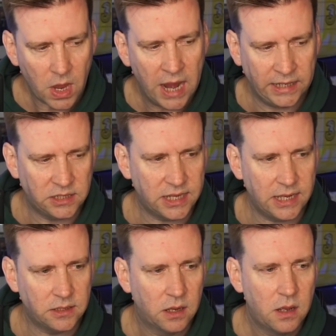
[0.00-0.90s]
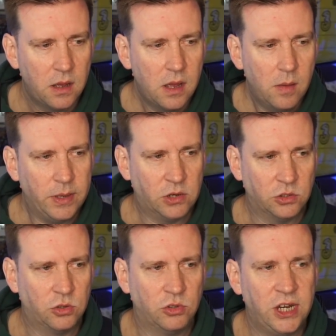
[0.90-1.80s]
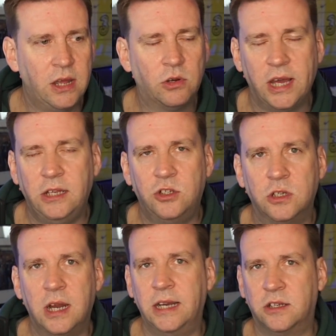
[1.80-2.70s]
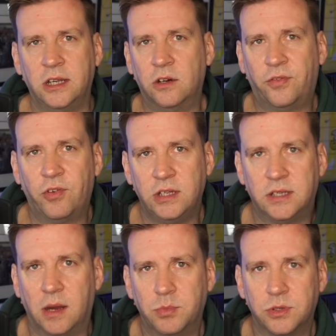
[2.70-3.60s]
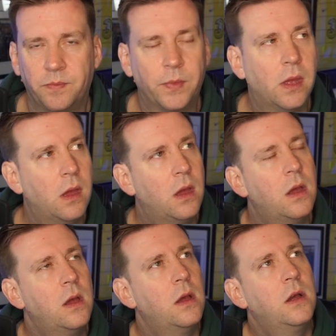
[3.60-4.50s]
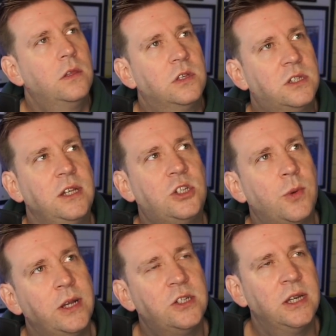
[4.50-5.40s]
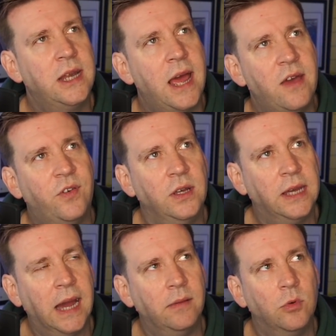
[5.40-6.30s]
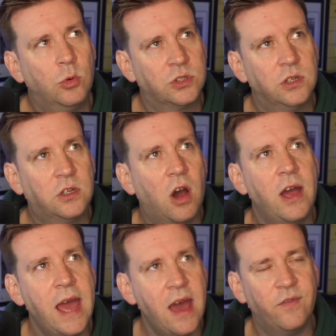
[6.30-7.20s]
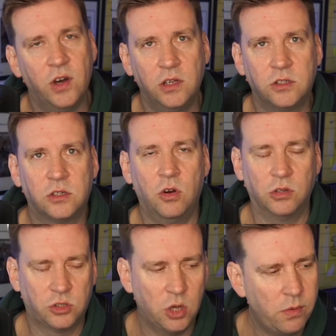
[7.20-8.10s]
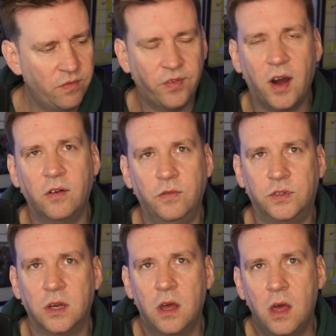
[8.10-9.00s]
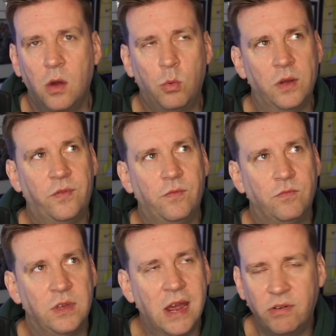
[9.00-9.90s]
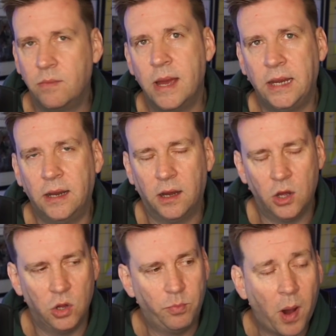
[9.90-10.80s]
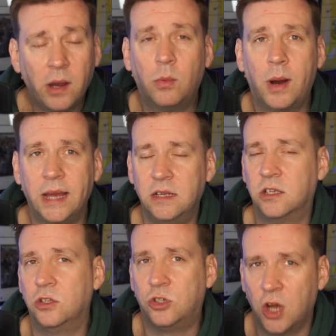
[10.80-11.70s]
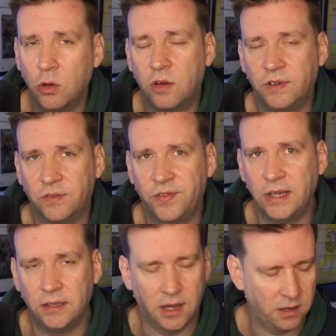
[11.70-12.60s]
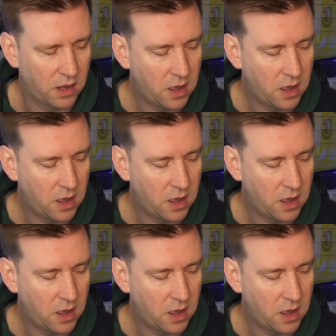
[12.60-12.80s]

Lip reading: And he said, because Jorginho got injured and he's only got 3 subs. The situation in that Everton game was that Kai Havertz got too involved with Yerry Mina, who, by the way, is a joke of a defender